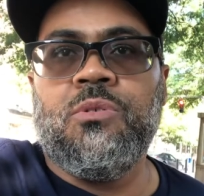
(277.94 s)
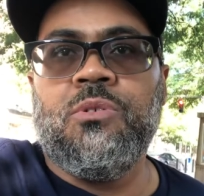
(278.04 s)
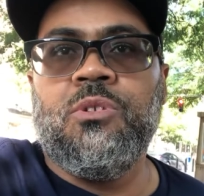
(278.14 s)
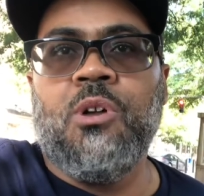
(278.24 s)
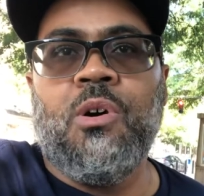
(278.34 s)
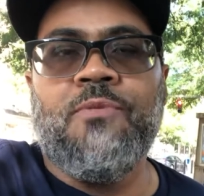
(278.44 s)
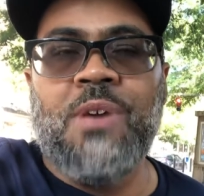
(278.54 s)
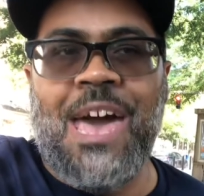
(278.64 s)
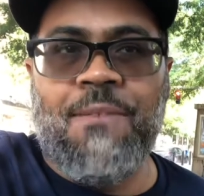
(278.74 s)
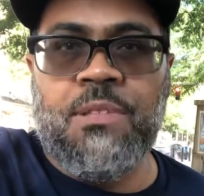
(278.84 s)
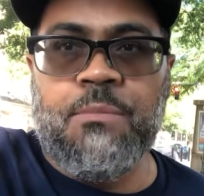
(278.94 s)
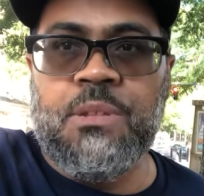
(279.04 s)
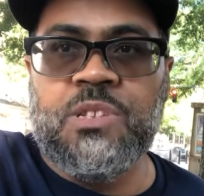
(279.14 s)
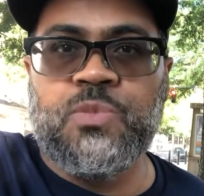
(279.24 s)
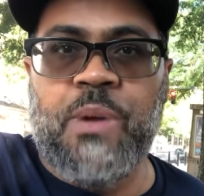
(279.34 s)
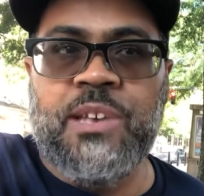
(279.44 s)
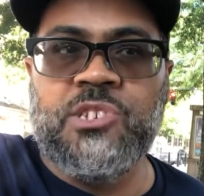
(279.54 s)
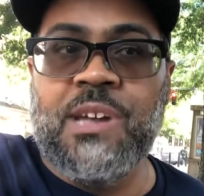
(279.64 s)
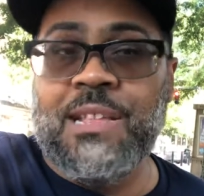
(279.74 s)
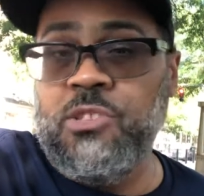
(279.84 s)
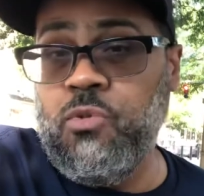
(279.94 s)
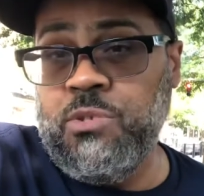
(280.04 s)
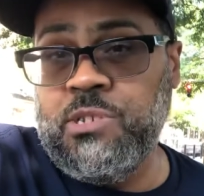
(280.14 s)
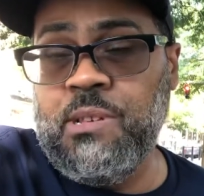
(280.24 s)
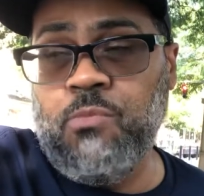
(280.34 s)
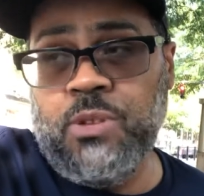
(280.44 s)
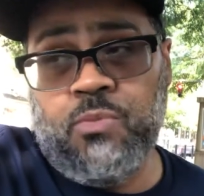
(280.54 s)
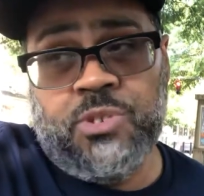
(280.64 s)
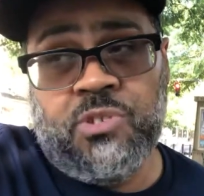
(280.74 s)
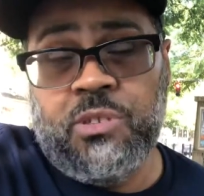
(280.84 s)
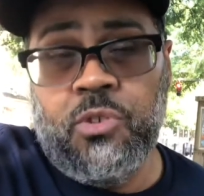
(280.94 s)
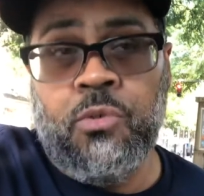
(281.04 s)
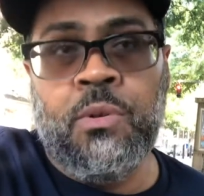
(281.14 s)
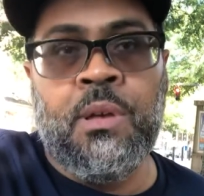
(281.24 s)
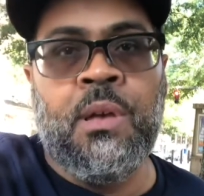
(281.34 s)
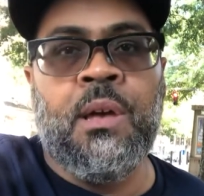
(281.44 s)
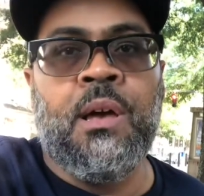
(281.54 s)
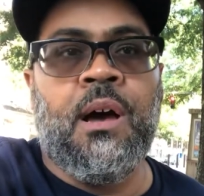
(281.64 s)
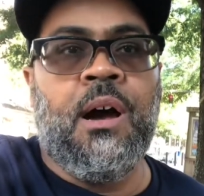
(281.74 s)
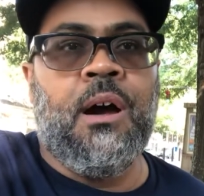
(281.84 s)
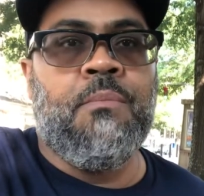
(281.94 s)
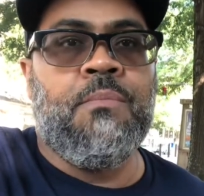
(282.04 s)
If you have limited space, you got to do what you can do. You